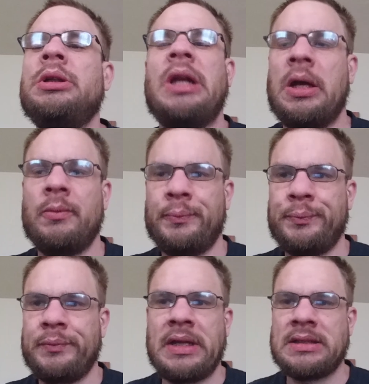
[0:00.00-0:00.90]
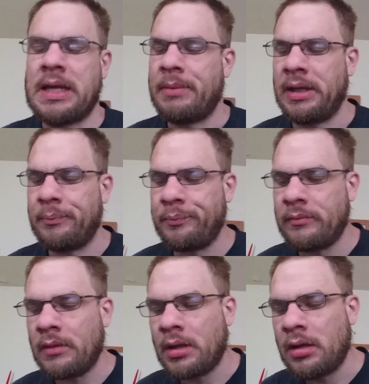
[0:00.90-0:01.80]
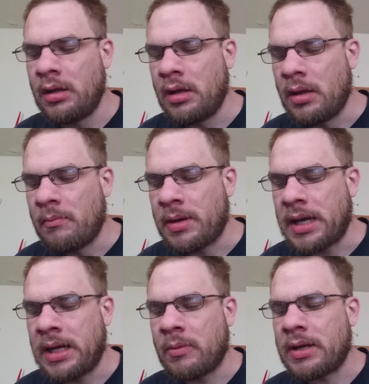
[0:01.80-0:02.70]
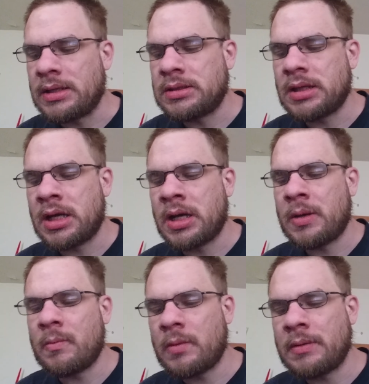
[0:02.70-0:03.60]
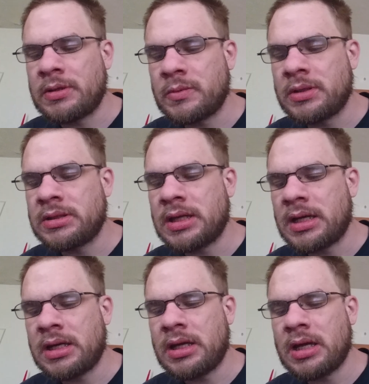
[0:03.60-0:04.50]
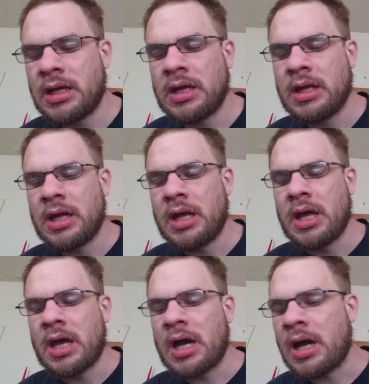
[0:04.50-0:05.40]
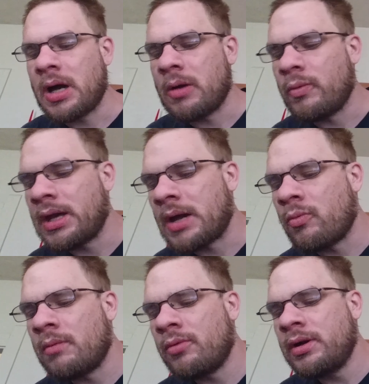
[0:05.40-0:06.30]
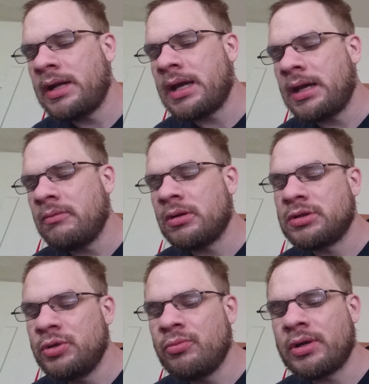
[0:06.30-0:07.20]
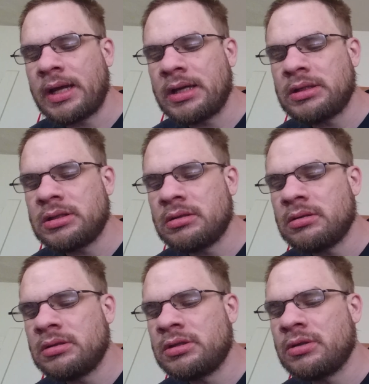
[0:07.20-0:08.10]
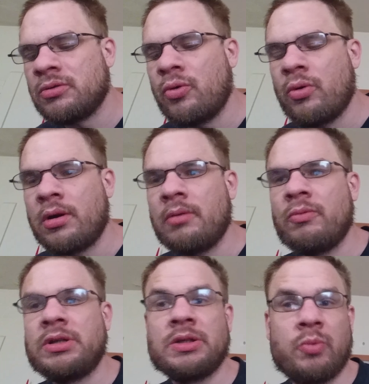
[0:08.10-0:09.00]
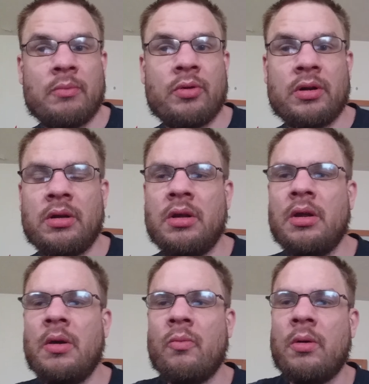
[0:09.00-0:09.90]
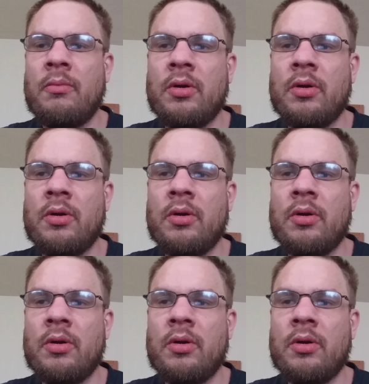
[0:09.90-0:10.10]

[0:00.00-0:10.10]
Nah, that's not me. But anyways, um, I just want to say uh, we got one more day, well, two more days until court, which is one more, one